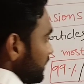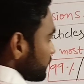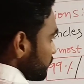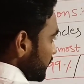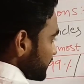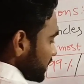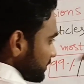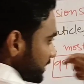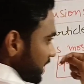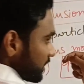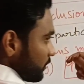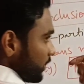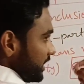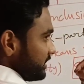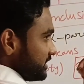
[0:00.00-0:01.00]
it reflected
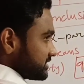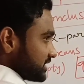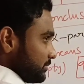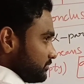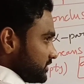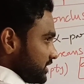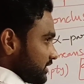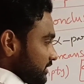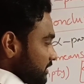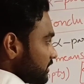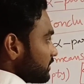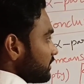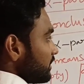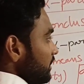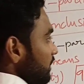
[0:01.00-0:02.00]
back. What is the
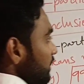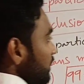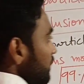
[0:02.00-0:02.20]
something?